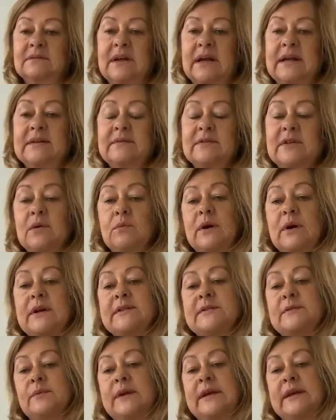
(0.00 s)
and so
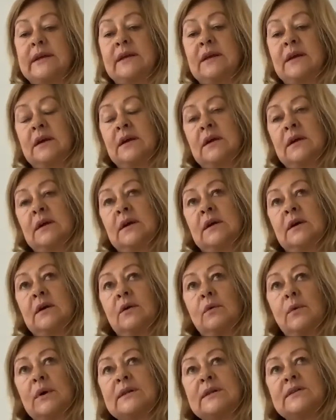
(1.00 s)
once
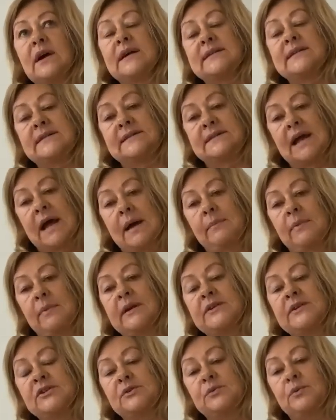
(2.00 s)
I
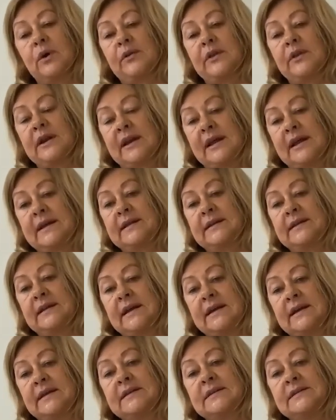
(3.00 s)
establish what the need
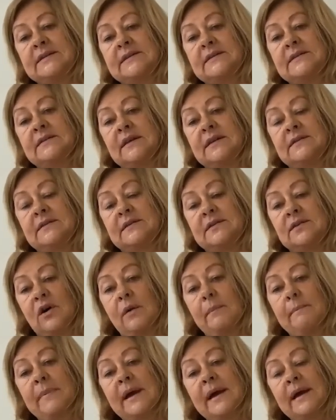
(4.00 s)
is that's
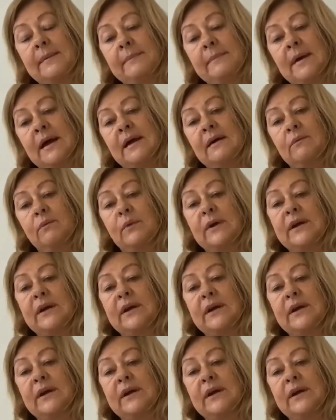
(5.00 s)
not being met,